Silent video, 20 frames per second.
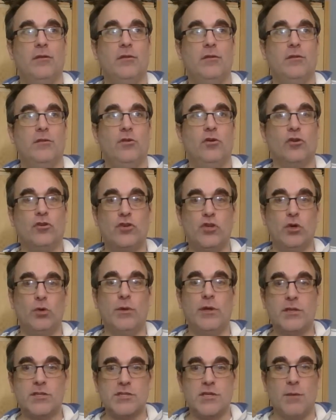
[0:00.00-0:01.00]
you're
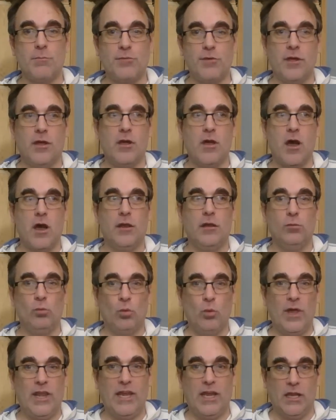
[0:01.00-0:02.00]
doing something
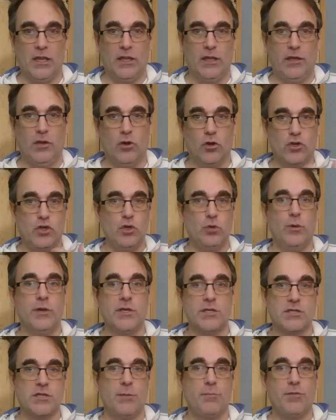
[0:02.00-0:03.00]
unwittingly, you're doing
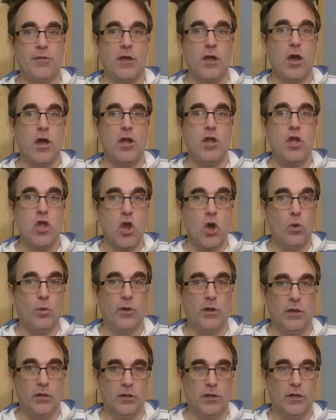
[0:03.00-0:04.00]
something
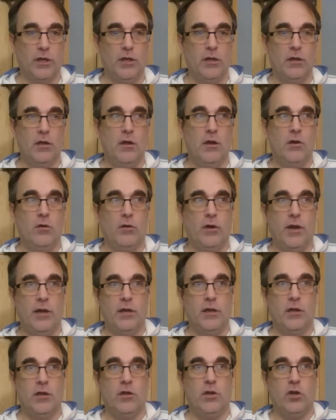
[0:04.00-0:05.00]
unknowingly, right?
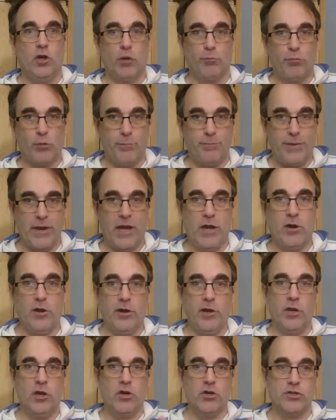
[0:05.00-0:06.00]
You're
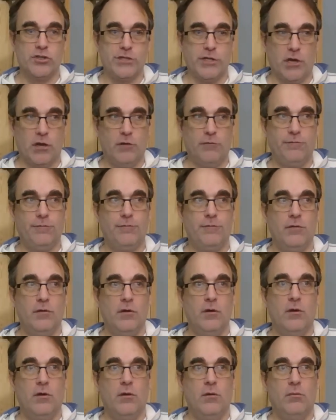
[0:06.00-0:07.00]
preparing yourself
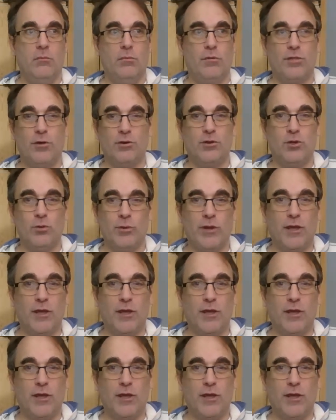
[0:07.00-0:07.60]
without doing